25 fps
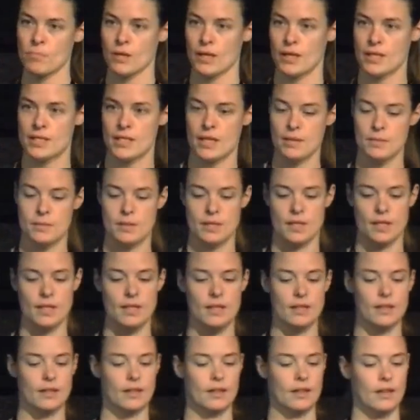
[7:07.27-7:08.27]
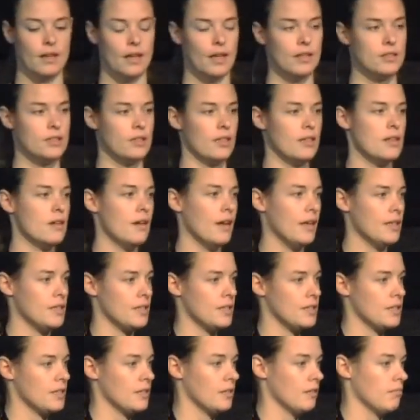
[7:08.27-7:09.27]
It's empty, and so you
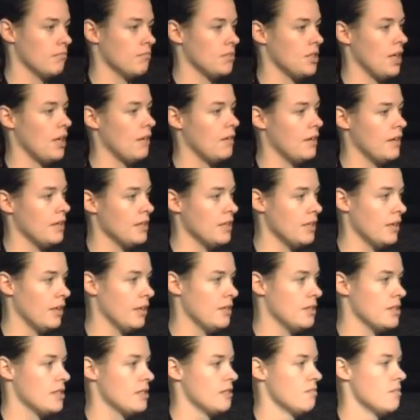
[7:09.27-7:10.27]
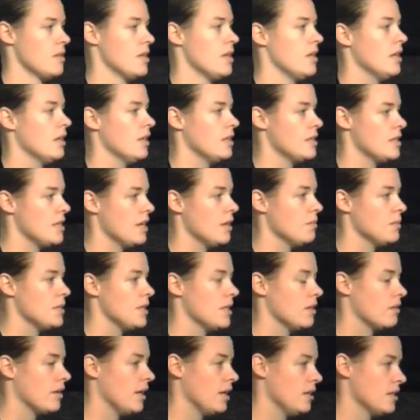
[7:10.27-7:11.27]
ask Java, is the
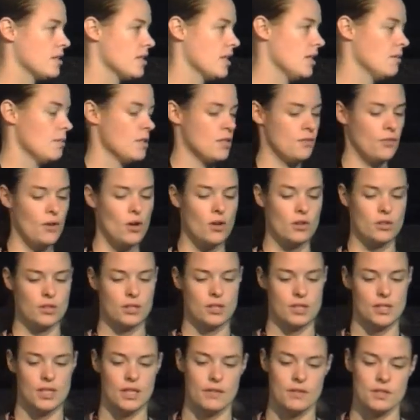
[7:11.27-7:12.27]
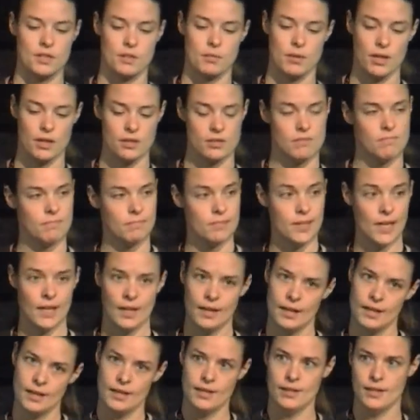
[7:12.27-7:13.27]
empty array the same as false? And JavaScript goes,
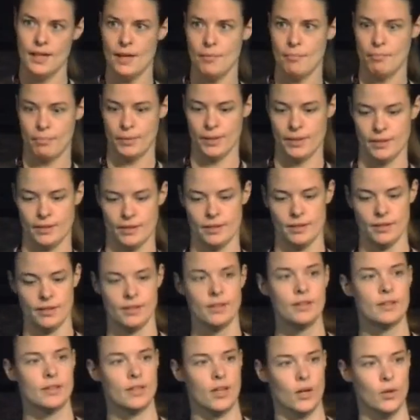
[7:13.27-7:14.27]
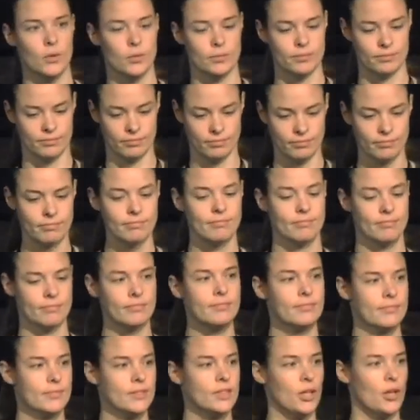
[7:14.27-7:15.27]
yep, cool,
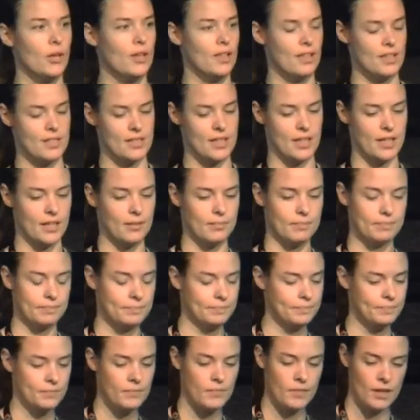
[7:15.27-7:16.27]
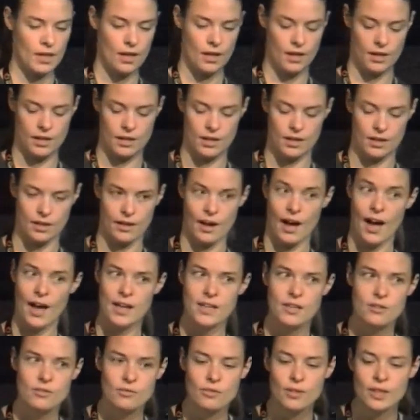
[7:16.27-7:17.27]
totally the same. And you go, are
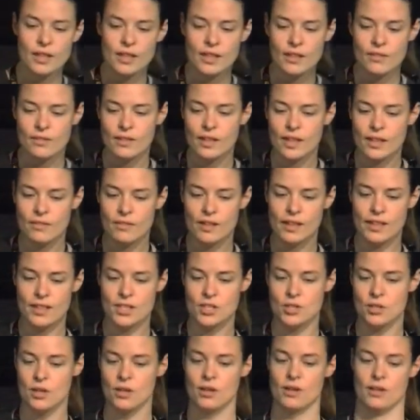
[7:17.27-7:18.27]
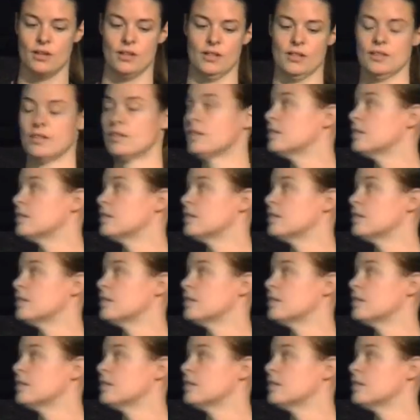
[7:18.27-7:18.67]
you really, really, really sure?